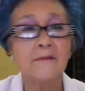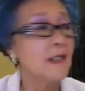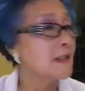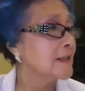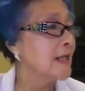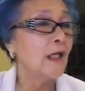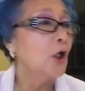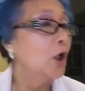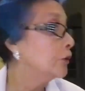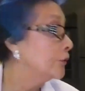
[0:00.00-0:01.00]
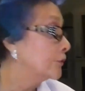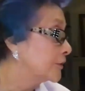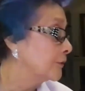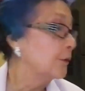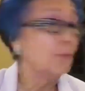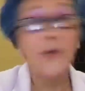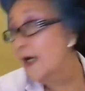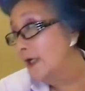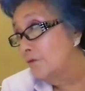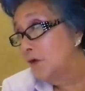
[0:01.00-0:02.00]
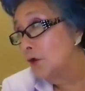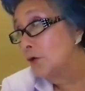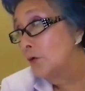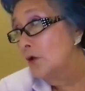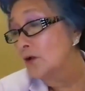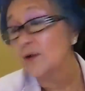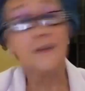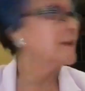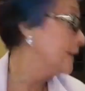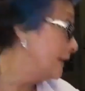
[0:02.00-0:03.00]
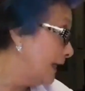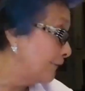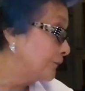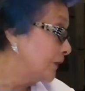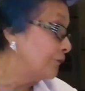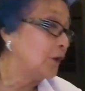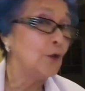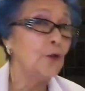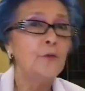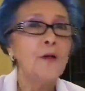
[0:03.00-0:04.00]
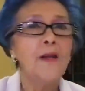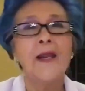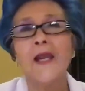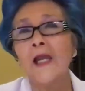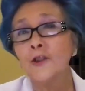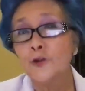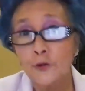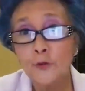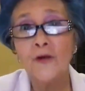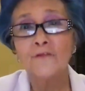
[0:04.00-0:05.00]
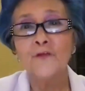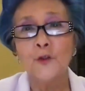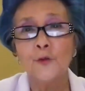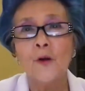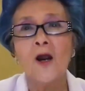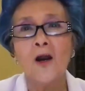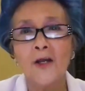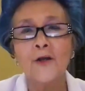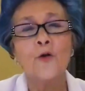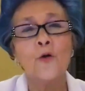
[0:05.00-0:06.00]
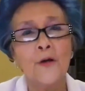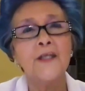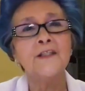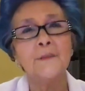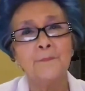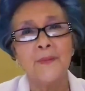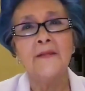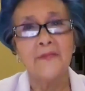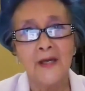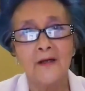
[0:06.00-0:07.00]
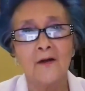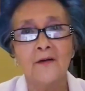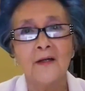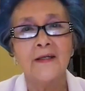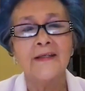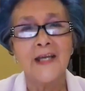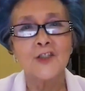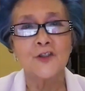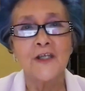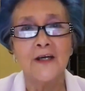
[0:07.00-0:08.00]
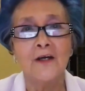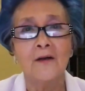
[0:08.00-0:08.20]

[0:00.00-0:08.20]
They say, look to the right of you, look to the left of you, and 2 of you aren't going to be there next year.